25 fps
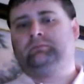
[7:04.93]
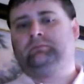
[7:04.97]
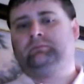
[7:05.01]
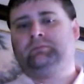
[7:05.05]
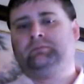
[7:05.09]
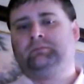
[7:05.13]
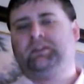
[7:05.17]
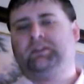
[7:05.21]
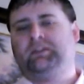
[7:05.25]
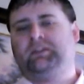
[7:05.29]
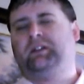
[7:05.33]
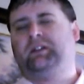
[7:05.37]

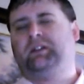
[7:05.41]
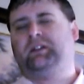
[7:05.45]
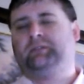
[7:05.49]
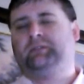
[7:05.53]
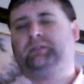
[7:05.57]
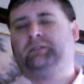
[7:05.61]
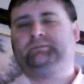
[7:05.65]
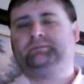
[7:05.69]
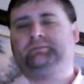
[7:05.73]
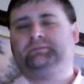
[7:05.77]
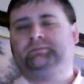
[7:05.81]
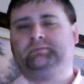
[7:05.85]
Take care.
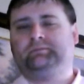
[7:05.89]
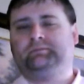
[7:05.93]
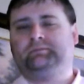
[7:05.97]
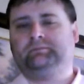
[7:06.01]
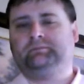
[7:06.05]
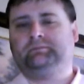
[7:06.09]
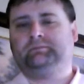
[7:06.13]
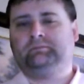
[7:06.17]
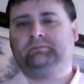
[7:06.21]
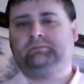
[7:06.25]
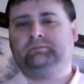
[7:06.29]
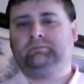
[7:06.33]

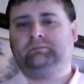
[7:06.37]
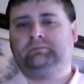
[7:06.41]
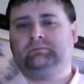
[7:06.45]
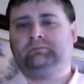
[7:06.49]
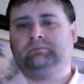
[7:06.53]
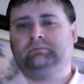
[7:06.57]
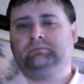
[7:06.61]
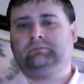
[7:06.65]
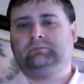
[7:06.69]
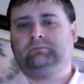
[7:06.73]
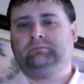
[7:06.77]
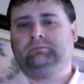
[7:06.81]

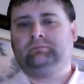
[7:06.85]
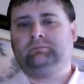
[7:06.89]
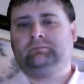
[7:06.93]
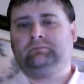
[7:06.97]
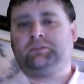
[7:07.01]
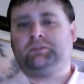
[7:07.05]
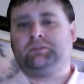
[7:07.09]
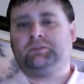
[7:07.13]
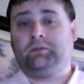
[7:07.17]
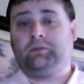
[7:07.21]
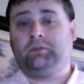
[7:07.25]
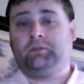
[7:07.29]

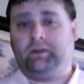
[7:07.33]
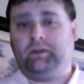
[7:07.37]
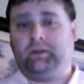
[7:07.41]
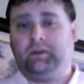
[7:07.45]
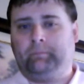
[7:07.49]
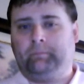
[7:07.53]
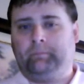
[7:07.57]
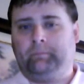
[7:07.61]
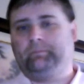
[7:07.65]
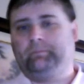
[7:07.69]
Serve him.